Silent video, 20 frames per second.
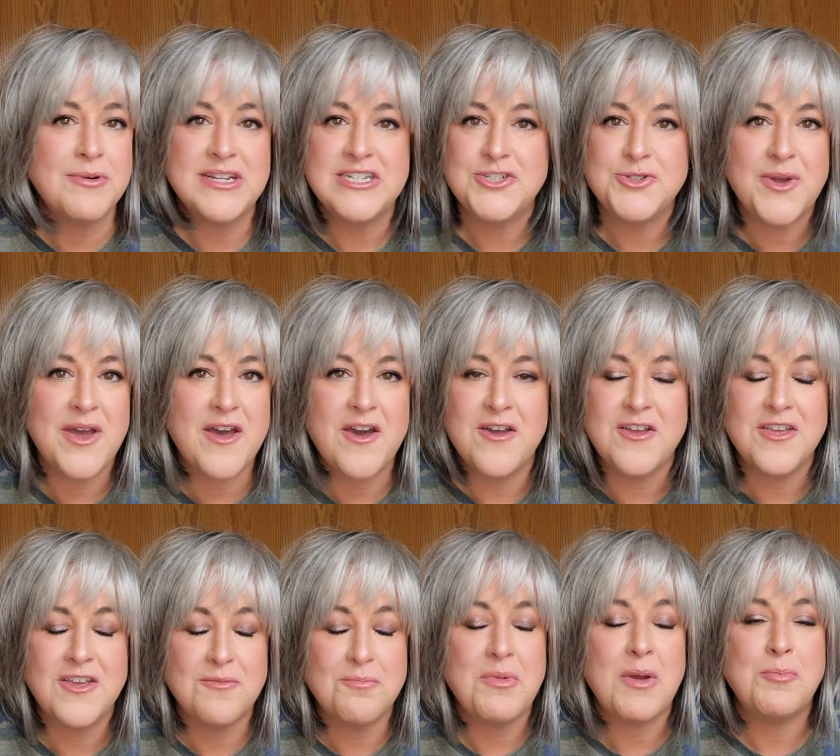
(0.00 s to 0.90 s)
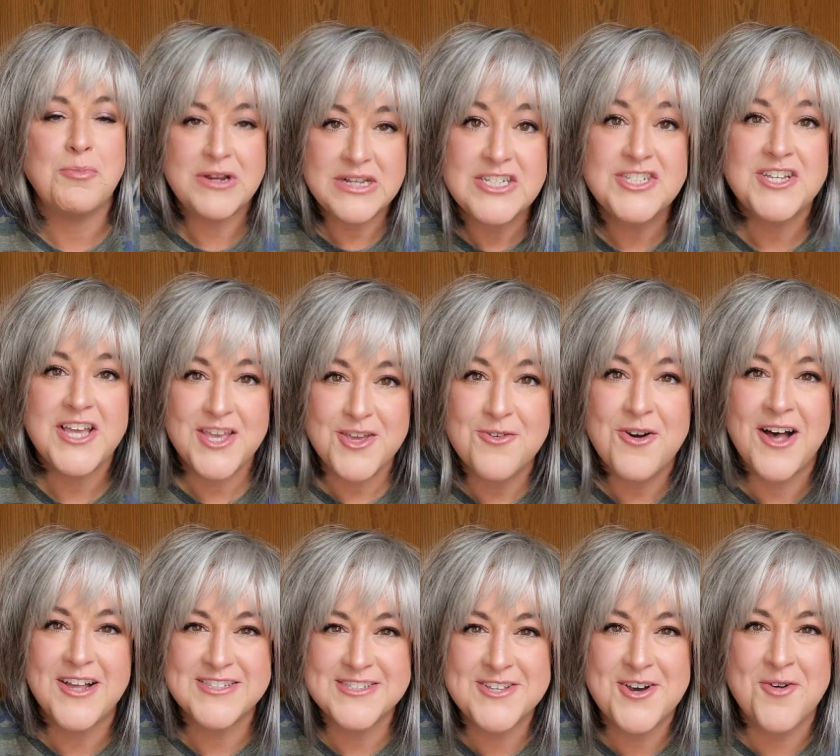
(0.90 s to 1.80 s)
I appreciate appreciate you
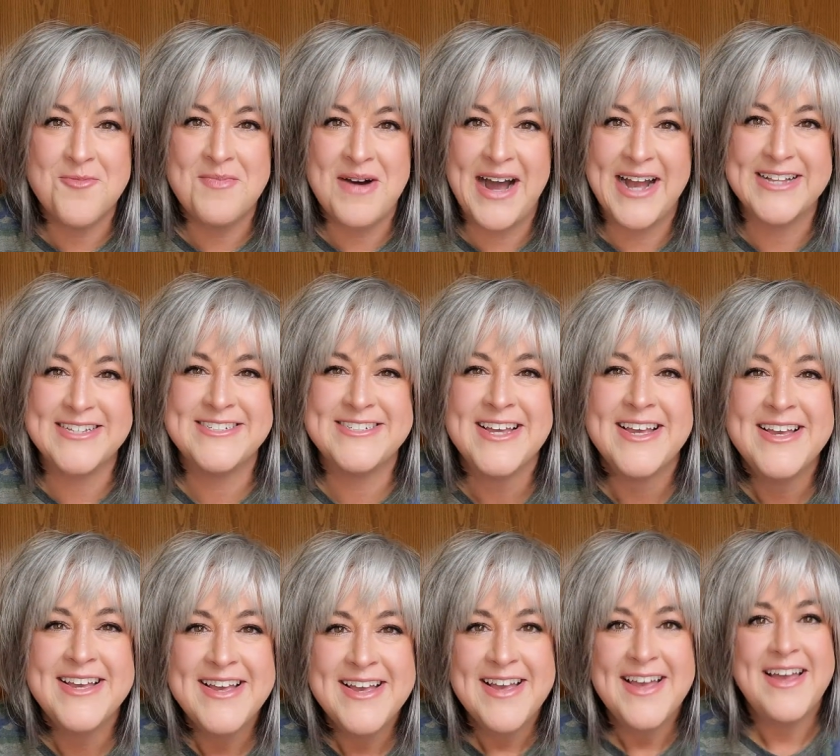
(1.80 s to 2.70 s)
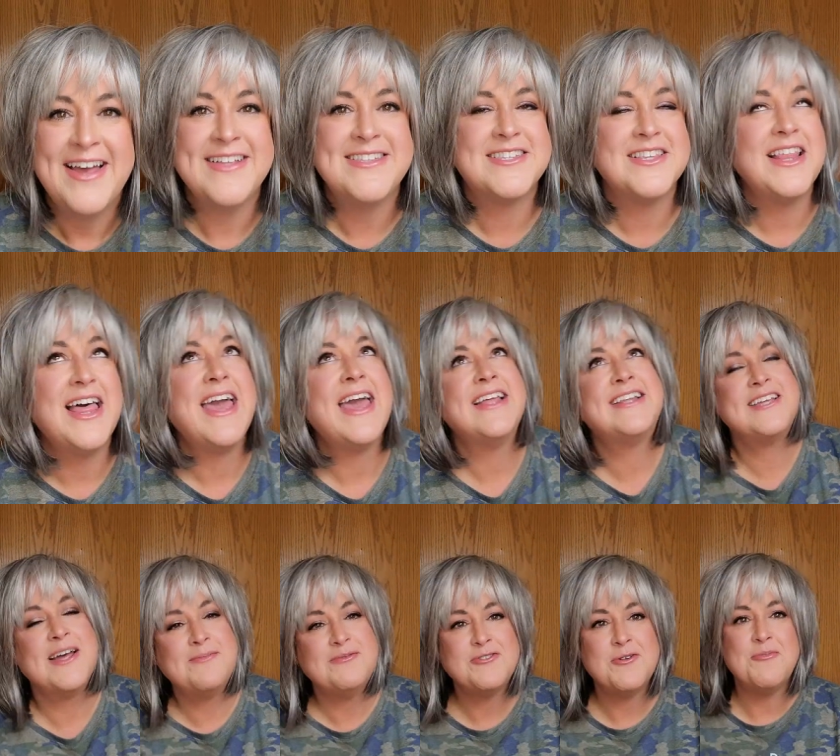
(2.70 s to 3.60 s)
all so much. It's
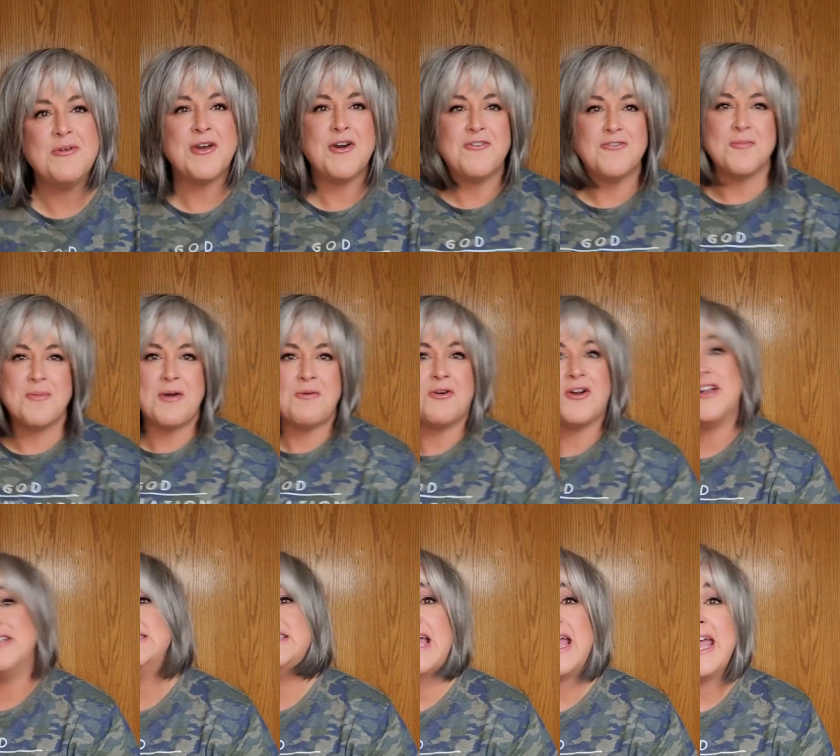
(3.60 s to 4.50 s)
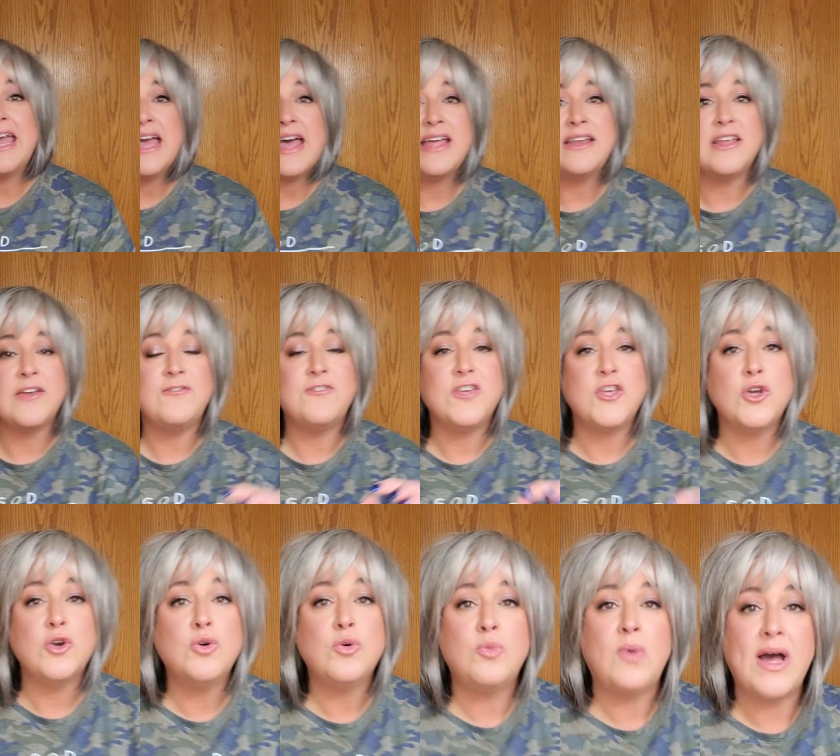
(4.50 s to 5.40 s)
late, I'm tripping over my words. And if
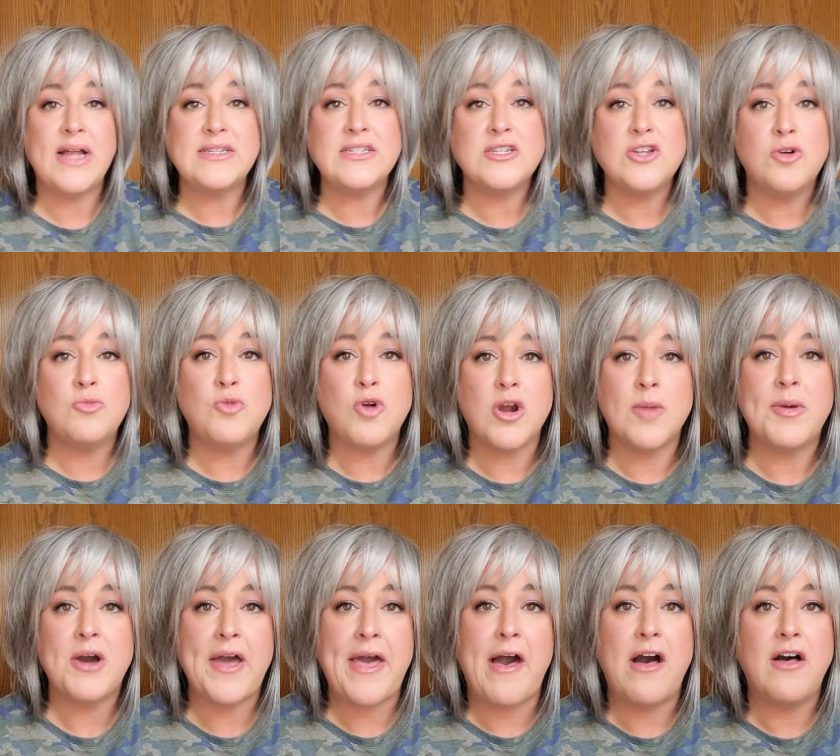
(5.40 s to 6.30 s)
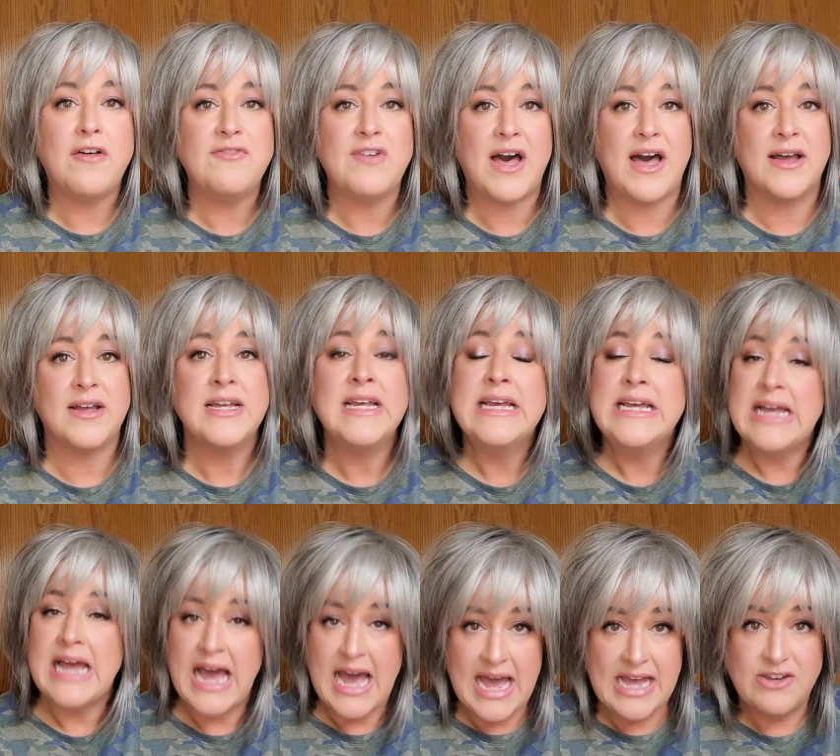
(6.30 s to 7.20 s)
you want to know more about Alva,
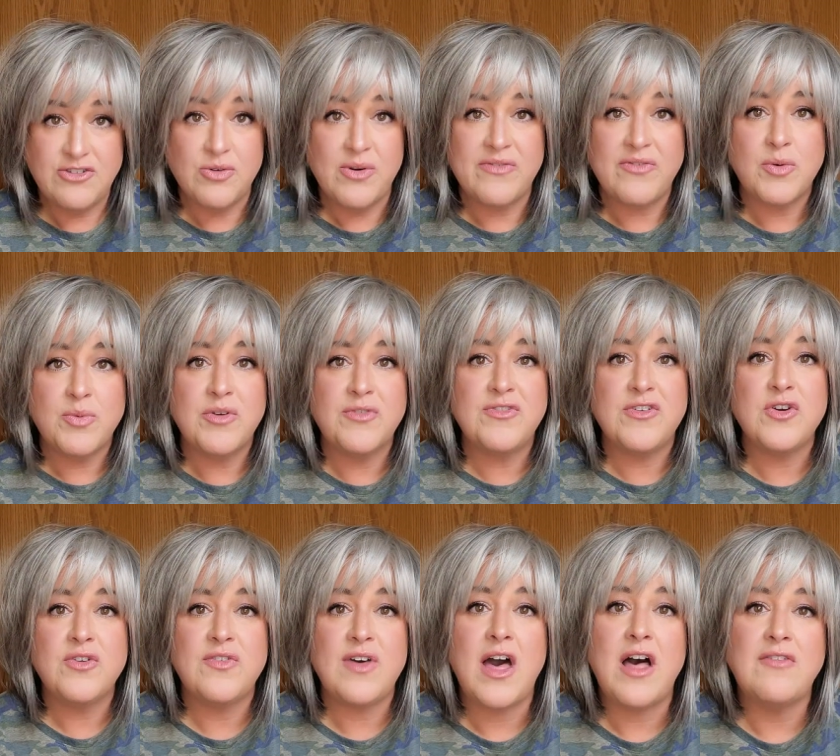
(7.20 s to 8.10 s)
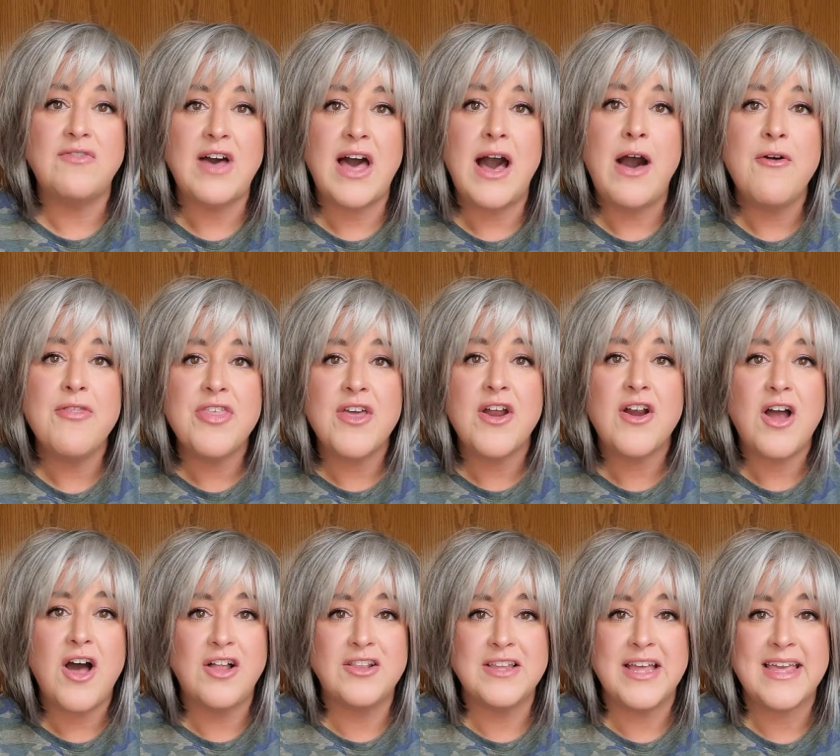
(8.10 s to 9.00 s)
I do have a review of Alva out
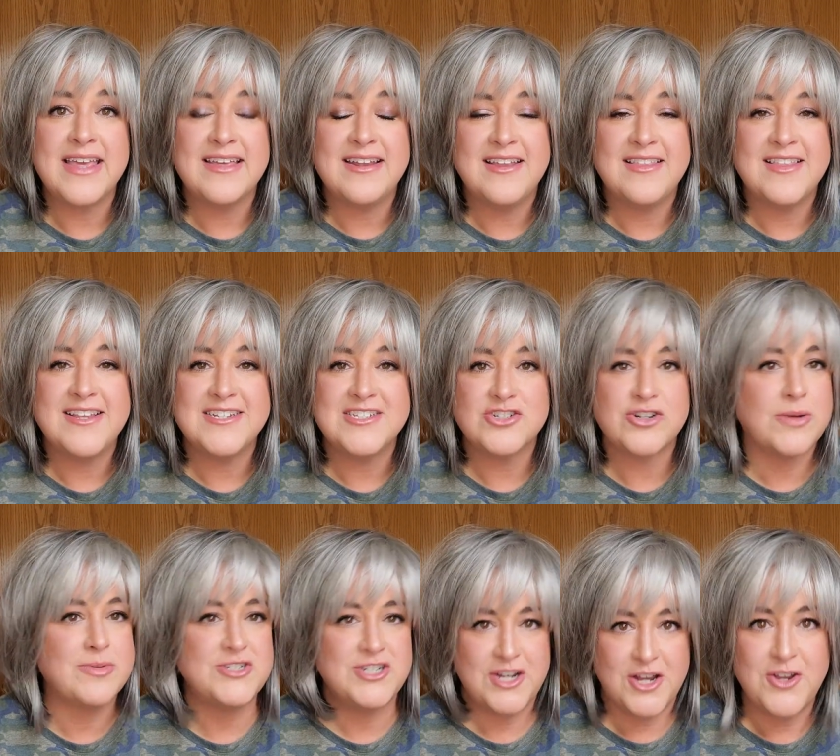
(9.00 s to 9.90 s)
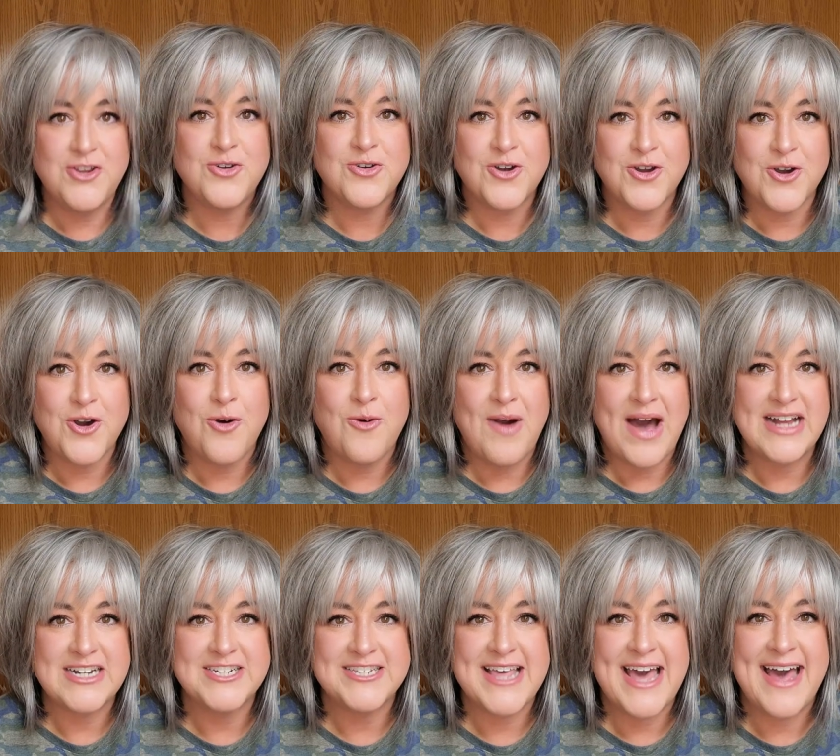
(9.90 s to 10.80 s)
there. I'll link it in the description and you can go
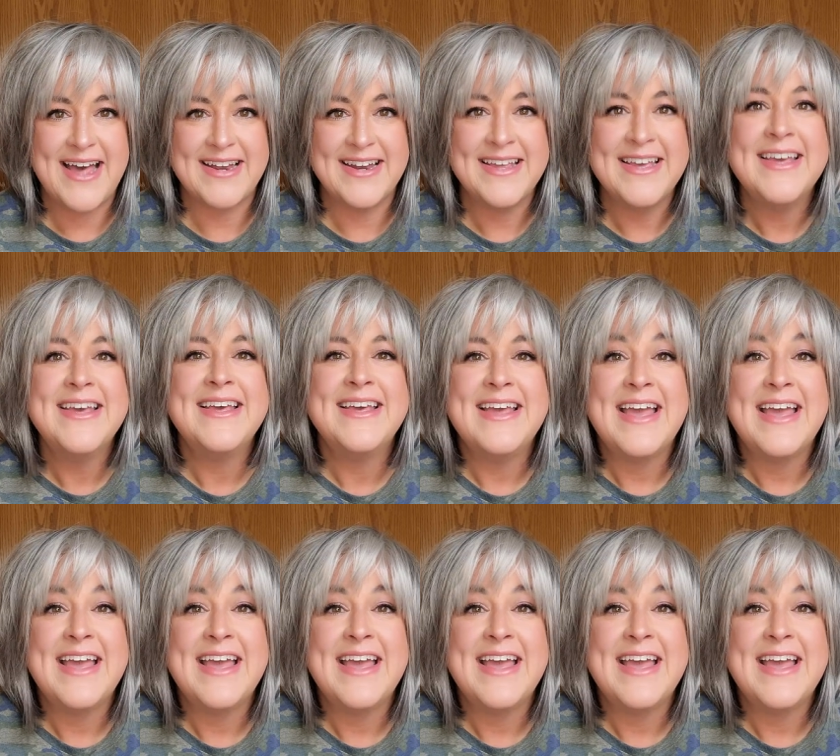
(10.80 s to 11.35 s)
watch that.